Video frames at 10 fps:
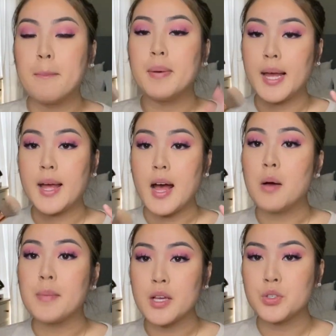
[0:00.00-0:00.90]
but
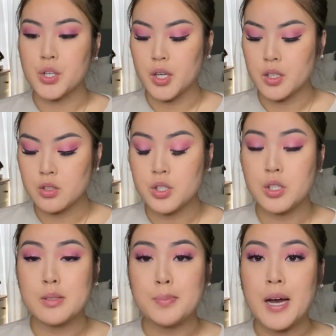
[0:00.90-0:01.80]
I'll make sure to
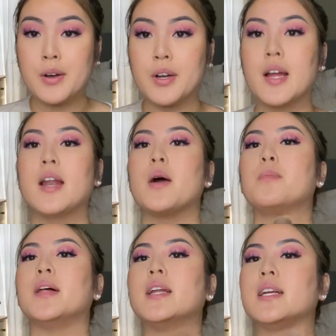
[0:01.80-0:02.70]
use powder and I'll
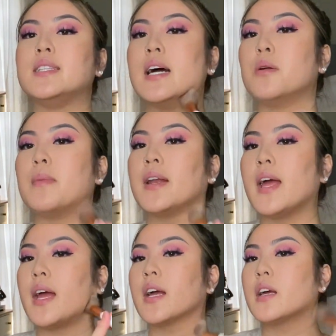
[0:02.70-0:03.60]
blend it down my
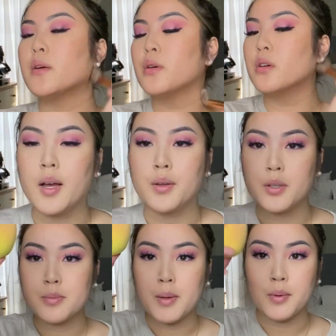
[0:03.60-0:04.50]
neck. I'll
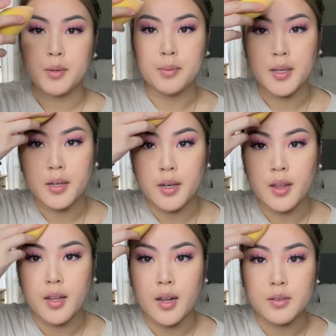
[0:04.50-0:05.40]
use my beauty blender
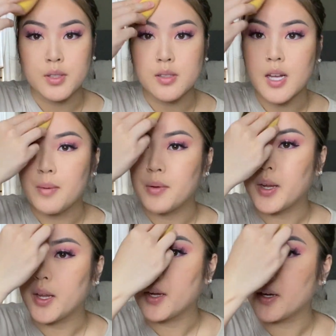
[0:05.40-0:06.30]
and then I'll just dab it
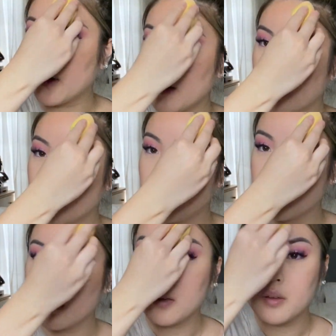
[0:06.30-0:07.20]
right here.
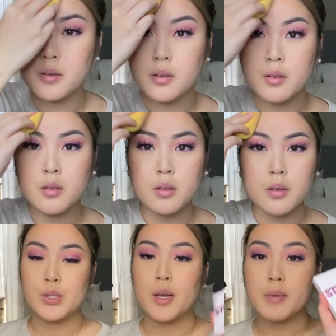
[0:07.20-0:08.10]

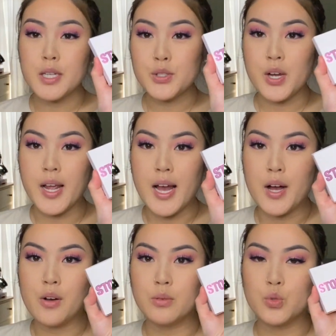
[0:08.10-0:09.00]
So I'm gonna try
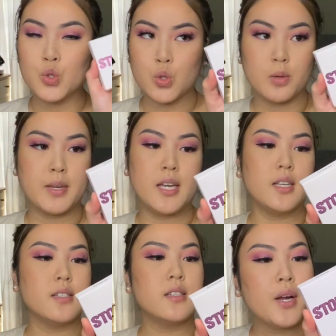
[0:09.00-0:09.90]
out
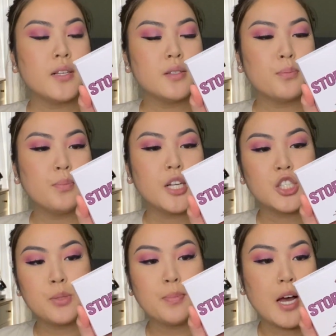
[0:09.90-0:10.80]
Stormi's pressed
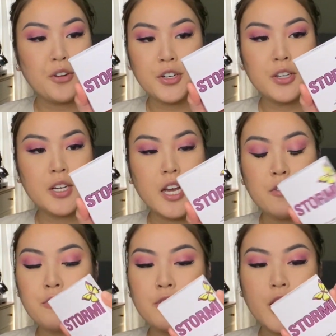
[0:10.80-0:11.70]
blush powder
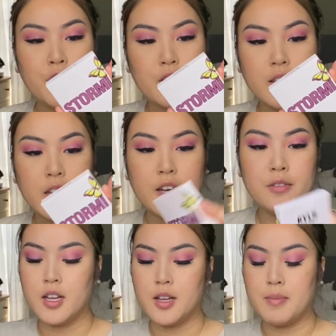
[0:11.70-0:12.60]
in Flutter in
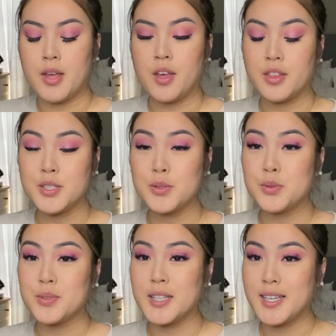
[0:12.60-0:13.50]
Love. I thought this
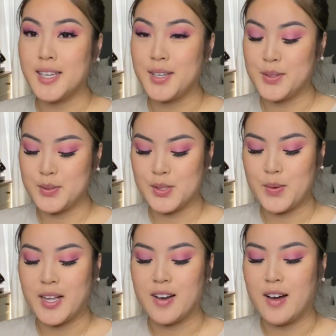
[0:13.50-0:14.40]
was really cute, so
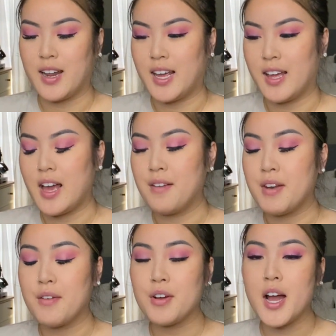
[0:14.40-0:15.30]
I got it. I
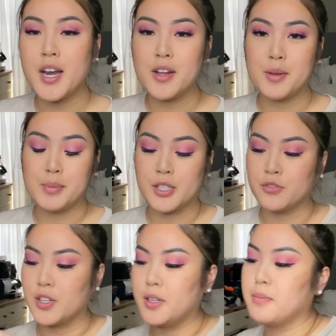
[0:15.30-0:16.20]
never had a blush
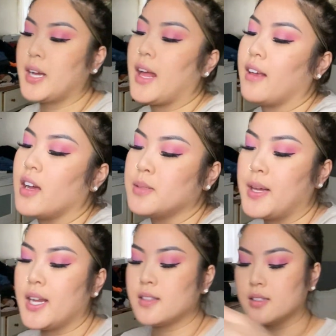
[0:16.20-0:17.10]
from Kylie
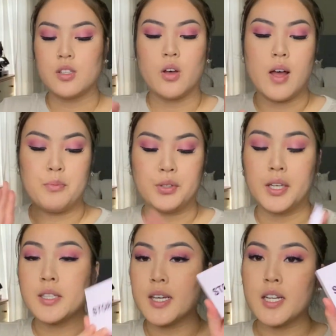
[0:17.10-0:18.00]
Cosmetics, so I'm really
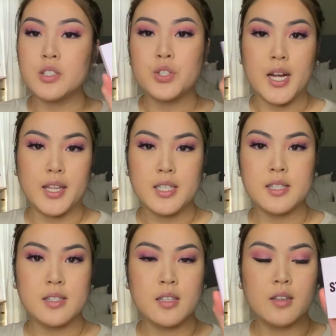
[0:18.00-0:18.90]
excited to try
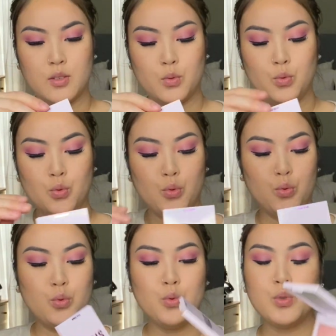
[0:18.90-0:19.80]
this.
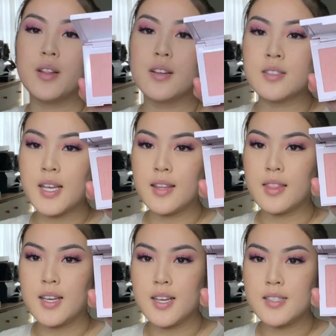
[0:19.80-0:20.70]
Ooh, It looks like
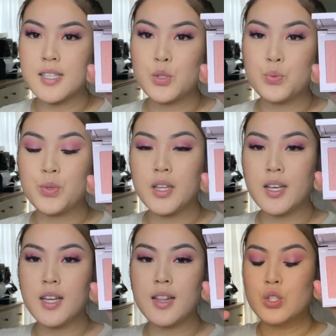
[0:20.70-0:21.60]
this. It's
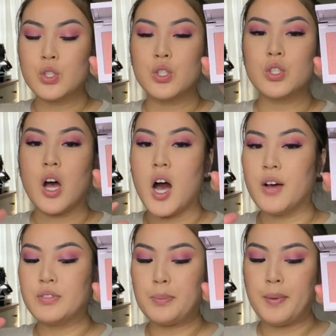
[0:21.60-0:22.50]
really
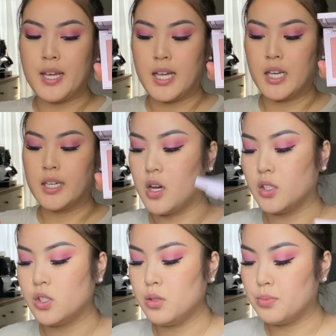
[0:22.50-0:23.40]
soft pink,
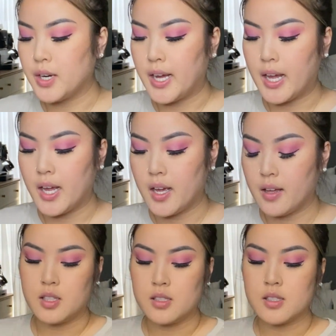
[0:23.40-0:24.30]
not too bright.
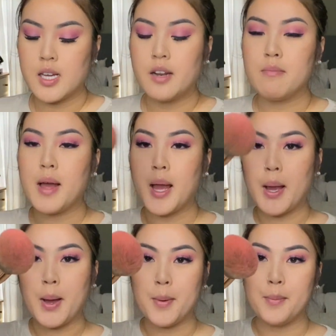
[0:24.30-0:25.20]
This is kind of
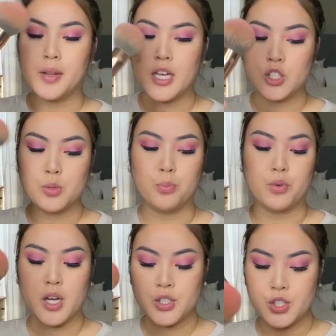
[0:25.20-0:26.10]
my blush
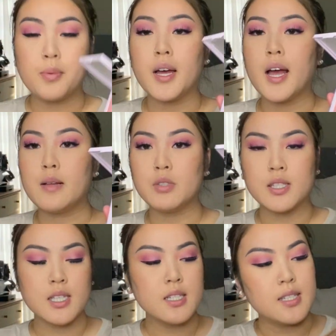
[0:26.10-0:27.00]
brush, but I'm
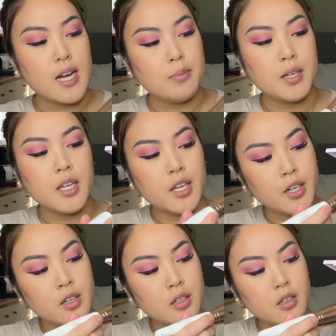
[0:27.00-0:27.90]
just gonna dab in
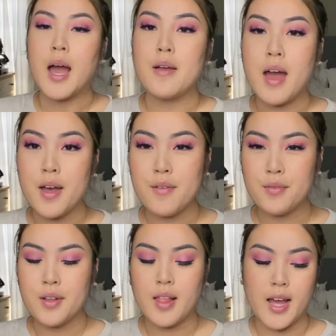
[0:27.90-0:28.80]
here. I have
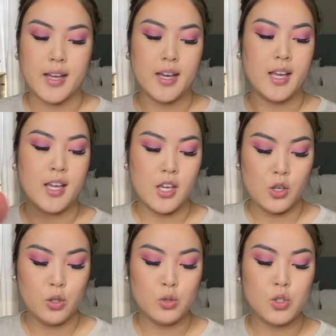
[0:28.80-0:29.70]
like a
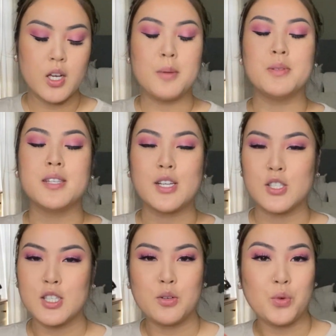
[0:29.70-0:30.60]
huge
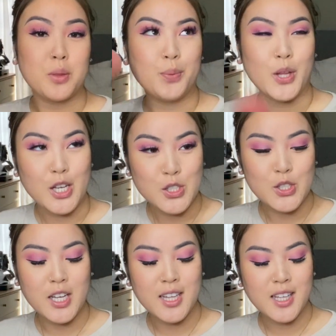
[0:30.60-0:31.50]
obsession with
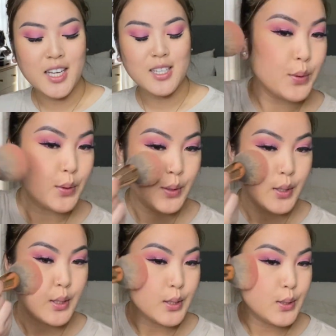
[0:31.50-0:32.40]
blush lately.
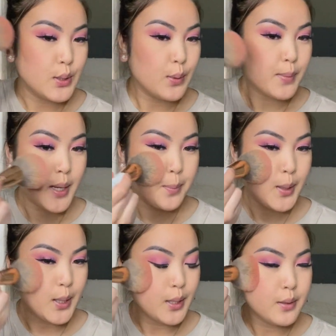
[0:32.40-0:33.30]
Don't mind
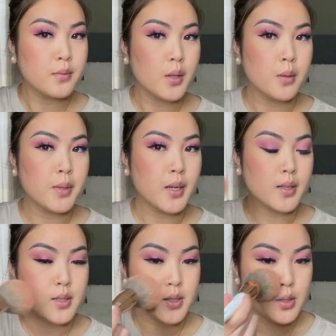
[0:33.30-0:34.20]
me. Oh my god,
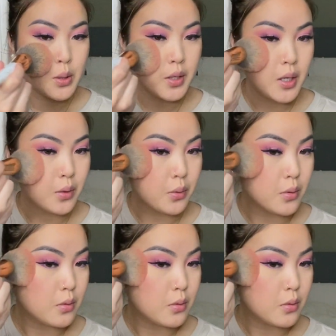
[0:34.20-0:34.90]
this is so cute.